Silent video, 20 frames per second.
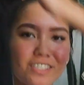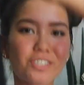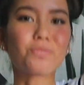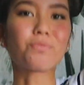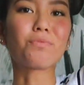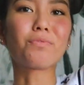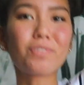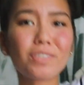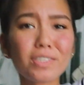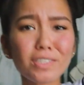this
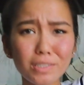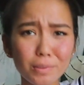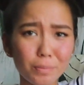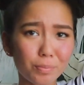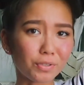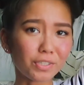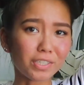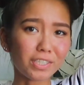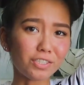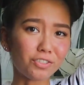really
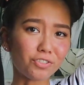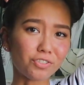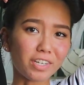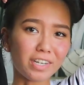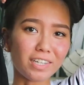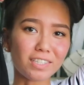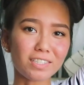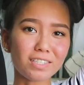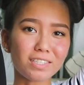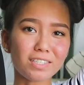pretty
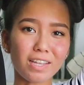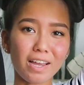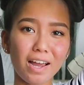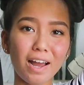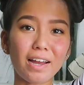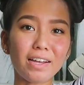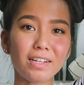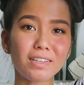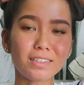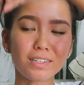dress.
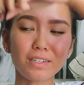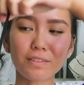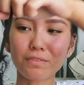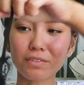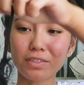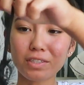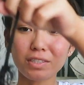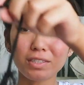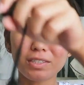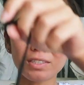I love
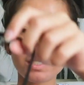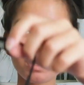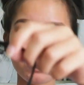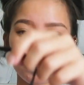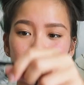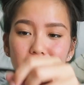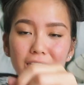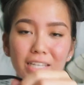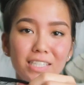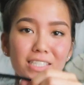the
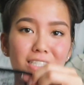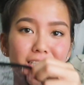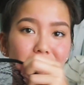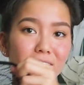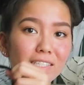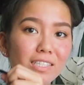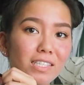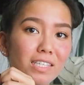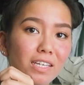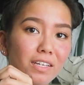lace
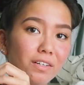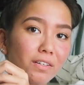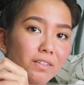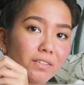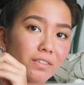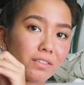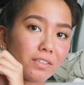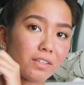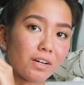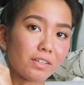
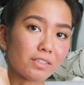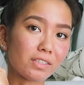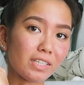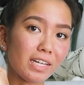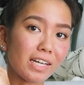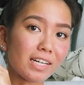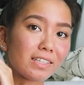detail along the